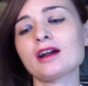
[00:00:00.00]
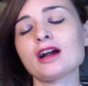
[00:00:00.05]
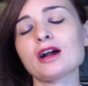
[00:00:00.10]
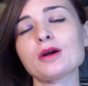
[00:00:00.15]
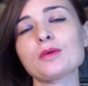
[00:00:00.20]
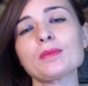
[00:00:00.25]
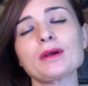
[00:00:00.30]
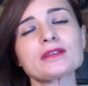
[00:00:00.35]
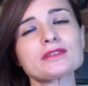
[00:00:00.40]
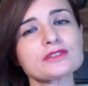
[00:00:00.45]

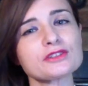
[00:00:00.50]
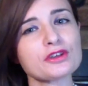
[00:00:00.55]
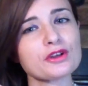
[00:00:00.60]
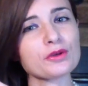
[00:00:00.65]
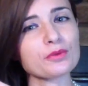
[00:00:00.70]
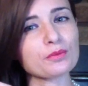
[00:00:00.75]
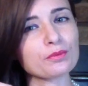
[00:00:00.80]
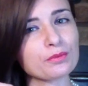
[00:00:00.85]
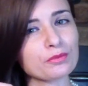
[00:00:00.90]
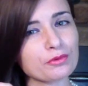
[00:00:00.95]
I
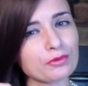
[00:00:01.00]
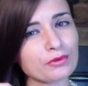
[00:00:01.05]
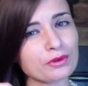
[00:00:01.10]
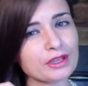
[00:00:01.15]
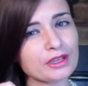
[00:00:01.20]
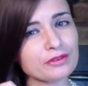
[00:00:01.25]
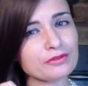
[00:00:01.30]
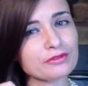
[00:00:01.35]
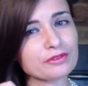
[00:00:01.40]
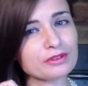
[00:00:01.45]
saw a
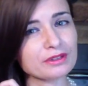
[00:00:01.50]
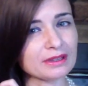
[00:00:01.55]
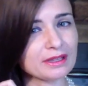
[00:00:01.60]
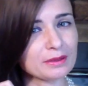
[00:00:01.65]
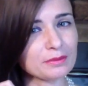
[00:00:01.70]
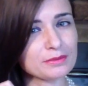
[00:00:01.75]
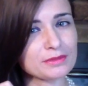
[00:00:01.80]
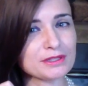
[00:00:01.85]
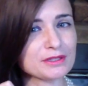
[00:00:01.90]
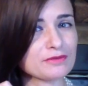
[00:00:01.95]
brief
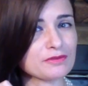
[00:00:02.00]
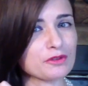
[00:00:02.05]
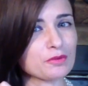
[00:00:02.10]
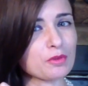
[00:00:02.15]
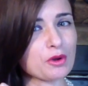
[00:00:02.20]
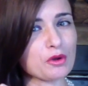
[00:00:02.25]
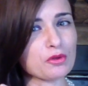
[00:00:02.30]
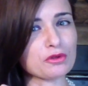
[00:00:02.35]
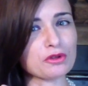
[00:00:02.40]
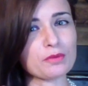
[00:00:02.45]
glimpse of the
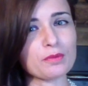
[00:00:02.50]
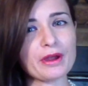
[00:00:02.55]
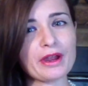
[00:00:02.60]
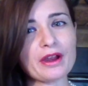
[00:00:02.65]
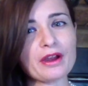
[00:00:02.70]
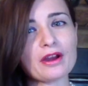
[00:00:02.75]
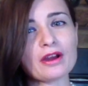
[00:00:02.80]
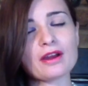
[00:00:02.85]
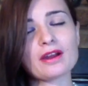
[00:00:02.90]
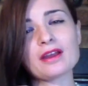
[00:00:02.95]
polar
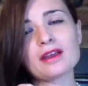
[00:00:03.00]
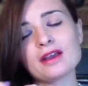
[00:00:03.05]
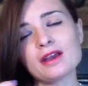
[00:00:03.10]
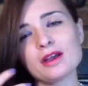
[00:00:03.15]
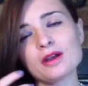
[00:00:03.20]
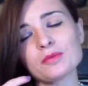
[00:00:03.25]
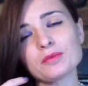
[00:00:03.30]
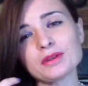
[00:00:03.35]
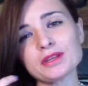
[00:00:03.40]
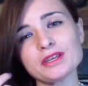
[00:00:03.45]
bear,
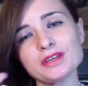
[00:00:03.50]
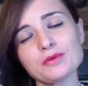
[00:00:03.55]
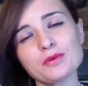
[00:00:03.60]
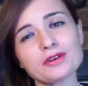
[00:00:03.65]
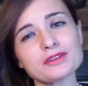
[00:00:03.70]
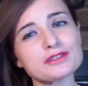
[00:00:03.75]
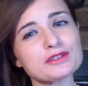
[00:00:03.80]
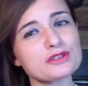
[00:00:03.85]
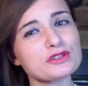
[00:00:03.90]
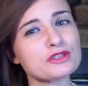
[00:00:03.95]
but he
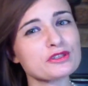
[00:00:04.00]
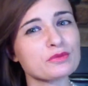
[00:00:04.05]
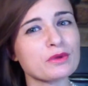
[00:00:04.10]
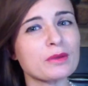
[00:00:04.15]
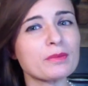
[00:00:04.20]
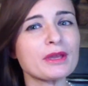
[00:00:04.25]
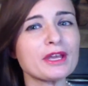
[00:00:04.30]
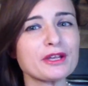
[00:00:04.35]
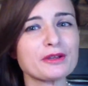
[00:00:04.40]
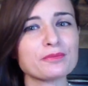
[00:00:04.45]
wasn't
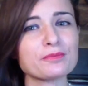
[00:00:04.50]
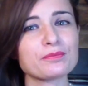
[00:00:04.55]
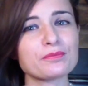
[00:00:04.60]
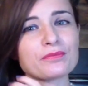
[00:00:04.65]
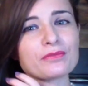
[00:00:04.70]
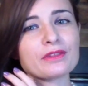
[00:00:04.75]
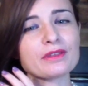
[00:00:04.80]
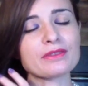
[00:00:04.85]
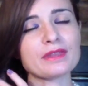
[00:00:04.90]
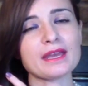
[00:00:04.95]
swimming.
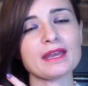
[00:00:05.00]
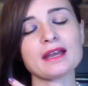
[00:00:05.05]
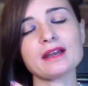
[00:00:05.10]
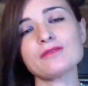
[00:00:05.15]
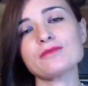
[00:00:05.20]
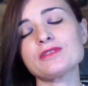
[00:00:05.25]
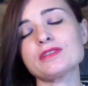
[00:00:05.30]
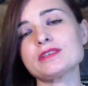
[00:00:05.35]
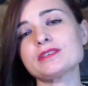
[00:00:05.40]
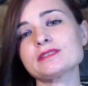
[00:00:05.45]
They
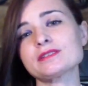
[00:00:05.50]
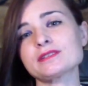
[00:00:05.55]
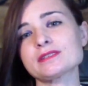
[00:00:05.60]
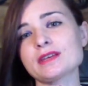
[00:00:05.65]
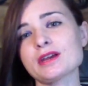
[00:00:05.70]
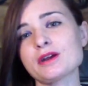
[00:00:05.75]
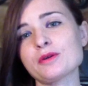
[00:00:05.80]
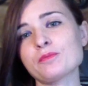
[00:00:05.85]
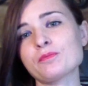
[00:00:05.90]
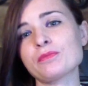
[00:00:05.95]
have
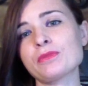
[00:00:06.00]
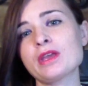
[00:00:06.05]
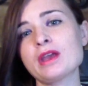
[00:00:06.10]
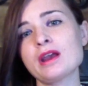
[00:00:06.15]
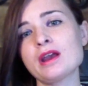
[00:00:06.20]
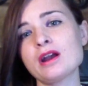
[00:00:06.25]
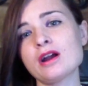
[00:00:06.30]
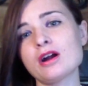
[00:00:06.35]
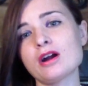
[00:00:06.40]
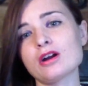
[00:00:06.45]
this
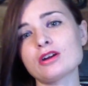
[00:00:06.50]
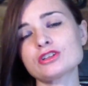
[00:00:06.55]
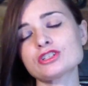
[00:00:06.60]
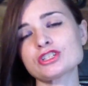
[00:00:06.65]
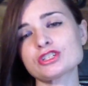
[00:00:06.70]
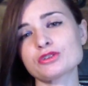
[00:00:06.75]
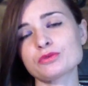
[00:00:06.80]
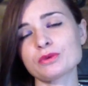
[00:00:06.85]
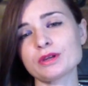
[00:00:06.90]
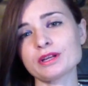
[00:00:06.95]

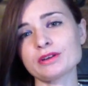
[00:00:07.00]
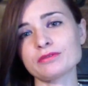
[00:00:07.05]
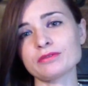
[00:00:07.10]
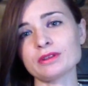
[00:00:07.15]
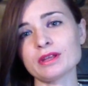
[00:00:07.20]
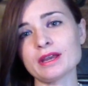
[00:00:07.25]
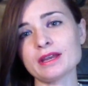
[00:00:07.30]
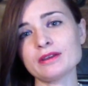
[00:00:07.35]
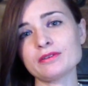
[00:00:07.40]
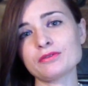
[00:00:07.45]
Arctic ring of
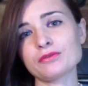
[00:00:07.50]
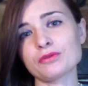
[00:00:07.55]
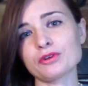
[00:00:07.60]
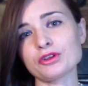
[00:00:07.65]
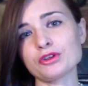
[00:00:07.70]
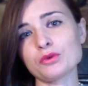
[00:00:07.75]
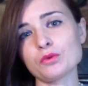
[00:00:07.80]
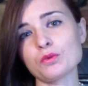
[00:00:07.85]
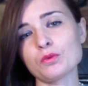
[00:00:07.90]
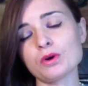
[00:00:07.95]
life
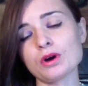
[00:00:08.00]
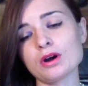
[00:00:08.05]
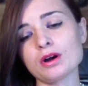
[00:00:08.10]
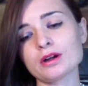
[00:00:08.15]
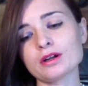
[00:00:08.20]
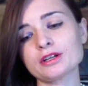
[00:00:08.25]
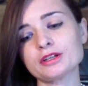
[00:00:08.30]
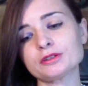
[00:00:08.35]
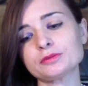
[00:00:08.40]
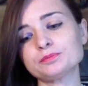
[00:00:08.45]
where you
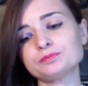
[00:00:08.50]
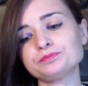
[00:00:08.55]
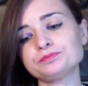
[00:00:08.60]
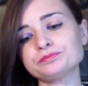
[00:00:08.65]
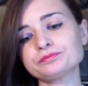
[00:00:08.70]
walk